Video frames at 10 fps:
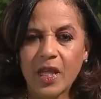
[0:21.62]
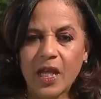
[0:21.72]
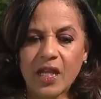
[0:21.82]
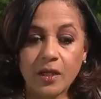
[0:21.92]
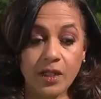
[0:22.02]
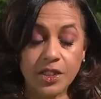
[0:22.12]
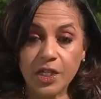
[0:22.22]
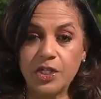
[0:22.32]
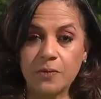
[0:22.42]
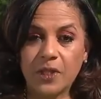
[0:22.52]
Hi there. A
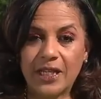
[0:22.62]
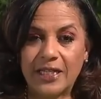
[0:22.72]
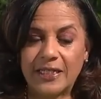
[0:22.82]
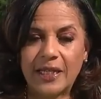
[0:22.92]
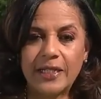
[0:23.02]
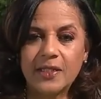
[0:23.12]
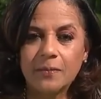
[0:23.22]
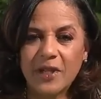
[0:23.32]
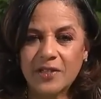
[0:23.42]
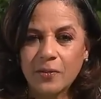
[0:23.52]
change in plans. That is
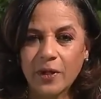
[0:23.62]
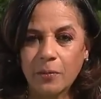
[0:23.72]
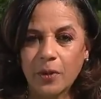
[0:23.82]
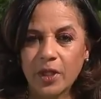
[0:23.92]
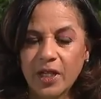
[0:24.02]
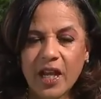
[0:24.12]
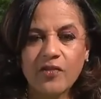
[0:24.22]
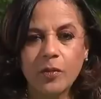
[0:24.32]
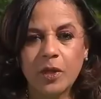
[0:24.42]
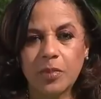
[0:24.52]
the best way to put it.
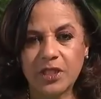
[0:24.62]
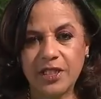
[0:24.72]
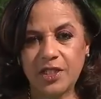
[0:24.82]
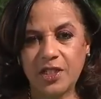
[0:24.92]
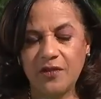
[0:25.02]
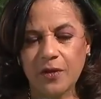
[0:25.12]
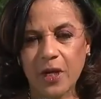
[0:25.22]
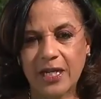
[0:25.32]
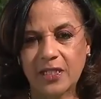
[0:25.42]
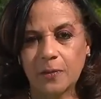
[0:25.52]
Everman Police Chief
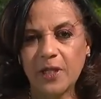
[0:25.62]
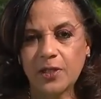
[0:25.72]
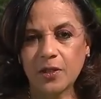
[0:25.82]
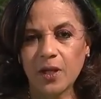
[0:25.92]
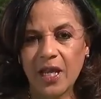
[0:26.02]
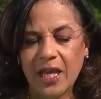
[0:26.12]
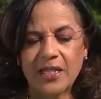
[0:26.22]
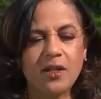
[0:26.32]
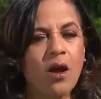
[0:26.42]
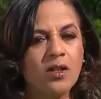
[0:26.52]
Craig Spencer
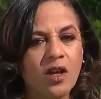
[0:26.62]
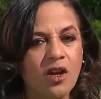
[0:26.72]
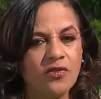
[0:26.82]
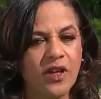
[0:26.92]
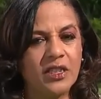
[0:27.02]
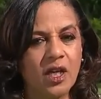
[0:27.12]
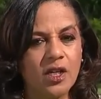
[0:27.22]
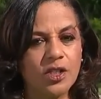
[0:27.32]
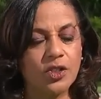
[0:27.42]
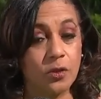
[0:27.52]
has called off a
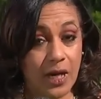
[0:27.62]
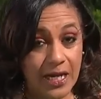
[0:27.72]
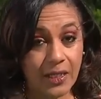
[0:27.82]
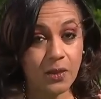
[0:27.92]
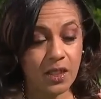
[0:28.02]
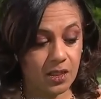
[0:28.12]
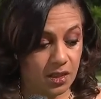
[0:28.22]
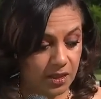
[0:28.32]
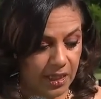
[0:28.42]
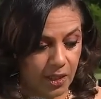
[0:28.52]
large ground, uh,
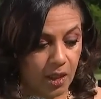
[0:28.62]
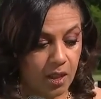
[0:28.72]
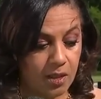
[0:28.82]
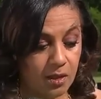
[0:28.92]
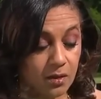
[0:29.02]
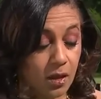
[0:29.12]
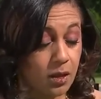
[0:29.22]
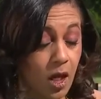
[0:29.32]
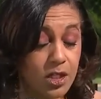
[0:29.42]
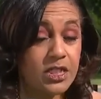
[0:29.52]
uh, a
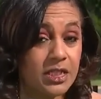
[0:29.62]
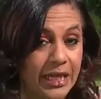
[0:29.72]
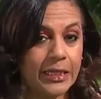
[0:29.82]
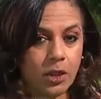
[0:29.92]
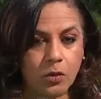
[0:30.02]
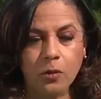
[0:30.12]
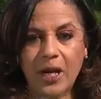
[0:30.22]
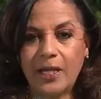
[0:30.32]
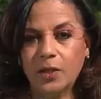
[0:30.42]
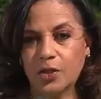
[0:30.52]
large scale
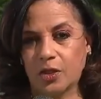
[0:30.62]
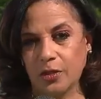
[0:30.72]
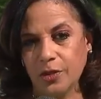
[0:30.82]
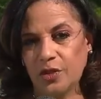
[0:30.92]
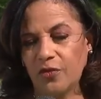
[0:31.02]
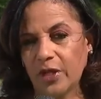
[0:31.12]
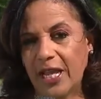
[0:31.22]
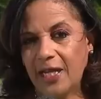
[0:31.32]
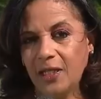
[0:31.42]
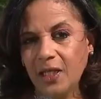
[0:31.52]
ground search for
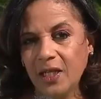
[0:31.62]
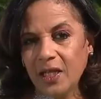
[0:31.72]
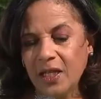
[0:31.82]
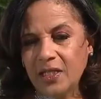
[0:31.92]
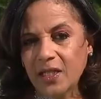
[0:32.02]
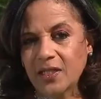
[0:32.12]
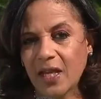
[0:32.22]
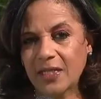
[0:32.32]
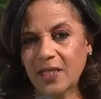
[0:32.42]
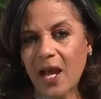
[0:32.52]
now. He says
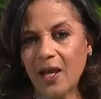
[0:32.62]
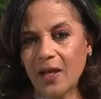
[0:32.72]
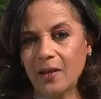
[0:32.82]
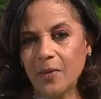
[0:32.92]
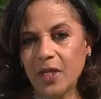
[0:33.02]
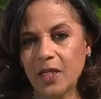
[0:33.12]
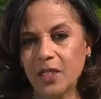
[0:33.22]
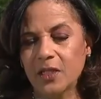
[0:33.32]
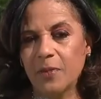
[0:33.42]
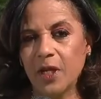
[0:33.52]
that time
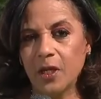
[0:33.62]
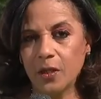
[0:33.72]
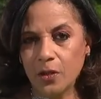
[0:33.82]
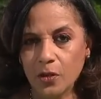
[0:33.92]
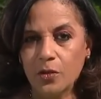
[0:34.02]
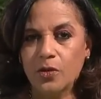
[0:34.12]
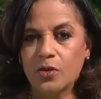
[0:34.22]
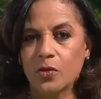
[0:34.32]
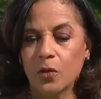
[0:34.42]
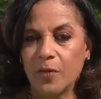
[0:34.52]
is being
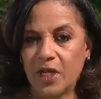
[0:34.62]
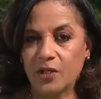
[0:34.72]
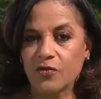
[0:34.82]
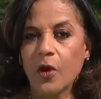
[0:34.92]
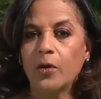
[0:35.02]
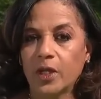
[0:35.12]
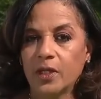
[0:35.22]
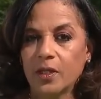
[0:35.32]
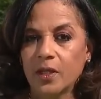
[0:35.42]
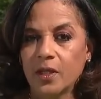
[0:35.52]
used or being
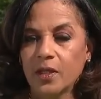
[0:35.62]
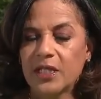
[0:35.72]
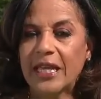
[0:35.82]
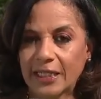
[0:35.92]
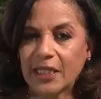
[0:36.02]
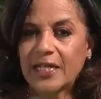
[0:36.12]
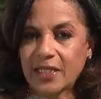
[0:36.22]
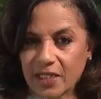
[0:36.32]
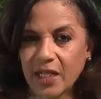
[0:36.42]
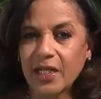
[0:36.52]
devoted to
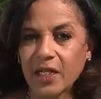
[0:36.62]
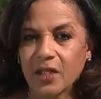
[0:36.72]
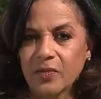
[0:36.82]
analyzing data.